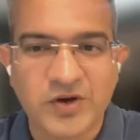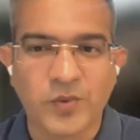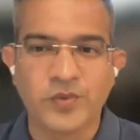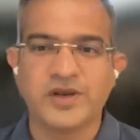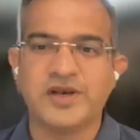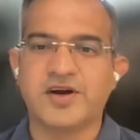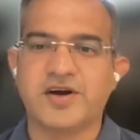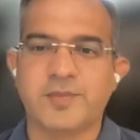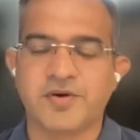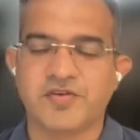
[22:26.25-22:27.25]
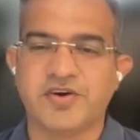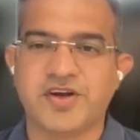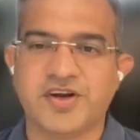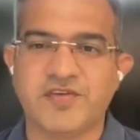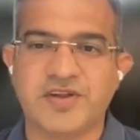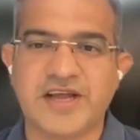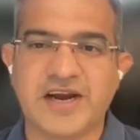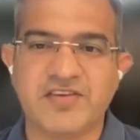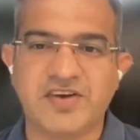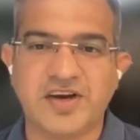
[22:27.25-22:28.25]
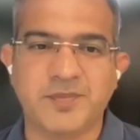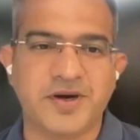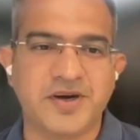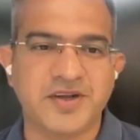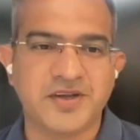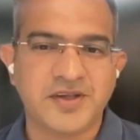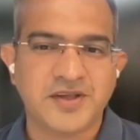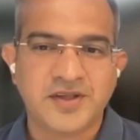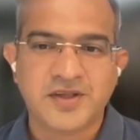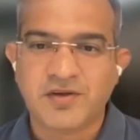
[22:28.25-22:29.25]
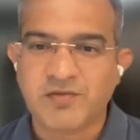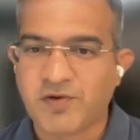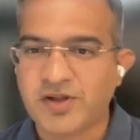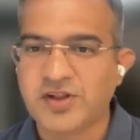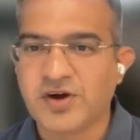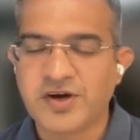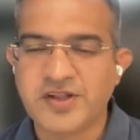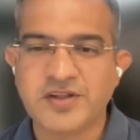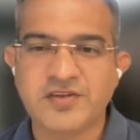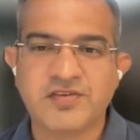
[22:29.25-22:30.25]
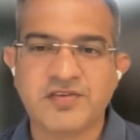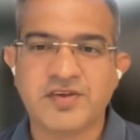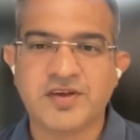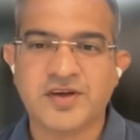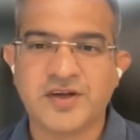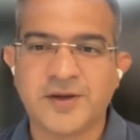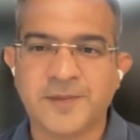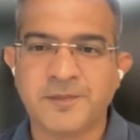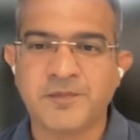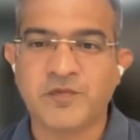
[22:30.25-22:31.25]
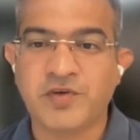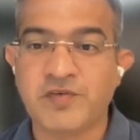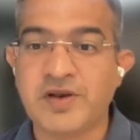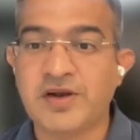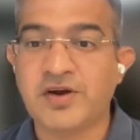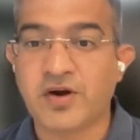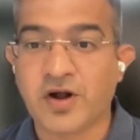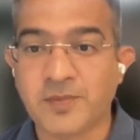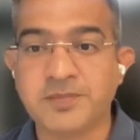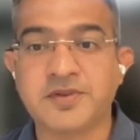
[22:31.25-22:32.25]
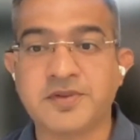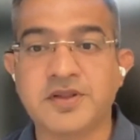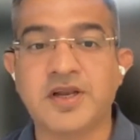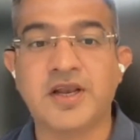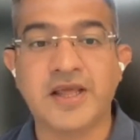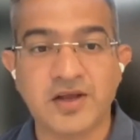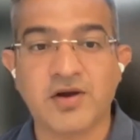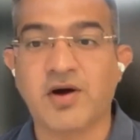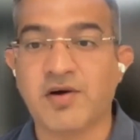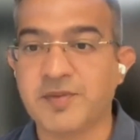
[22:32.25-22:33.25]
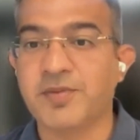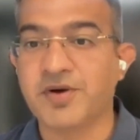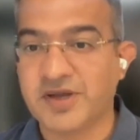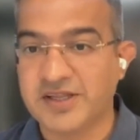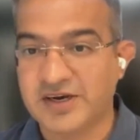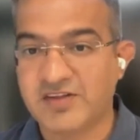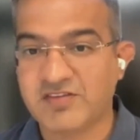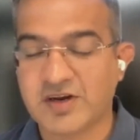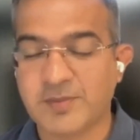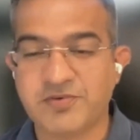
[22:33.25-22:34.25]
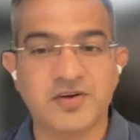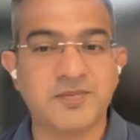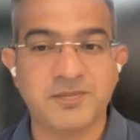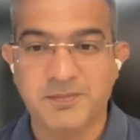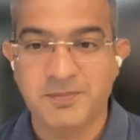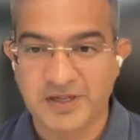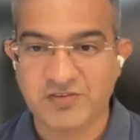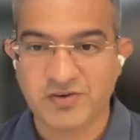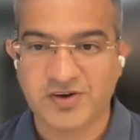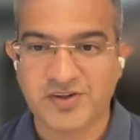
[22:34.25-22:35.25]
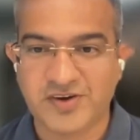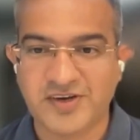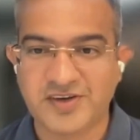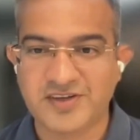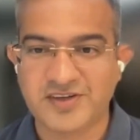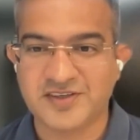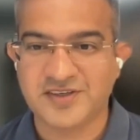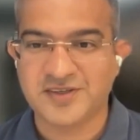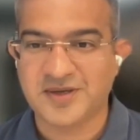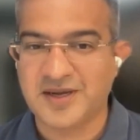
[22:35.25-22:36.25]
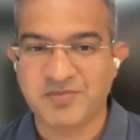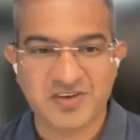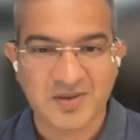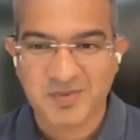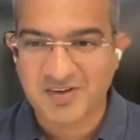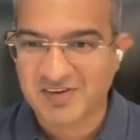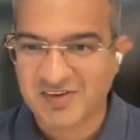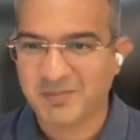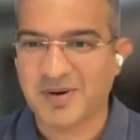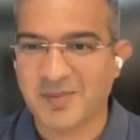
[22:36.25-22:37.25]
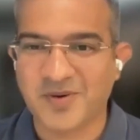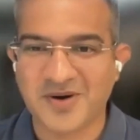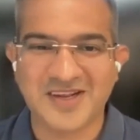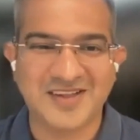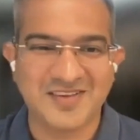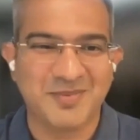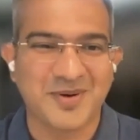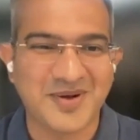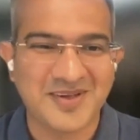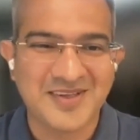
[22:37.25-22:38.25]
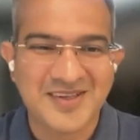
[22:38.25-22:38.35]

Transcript: Totally 100% agree with that statement. For the audience, uh, we will drop the link of the book in the description. Please order it. Uh, I'm shamelessly promoting this book.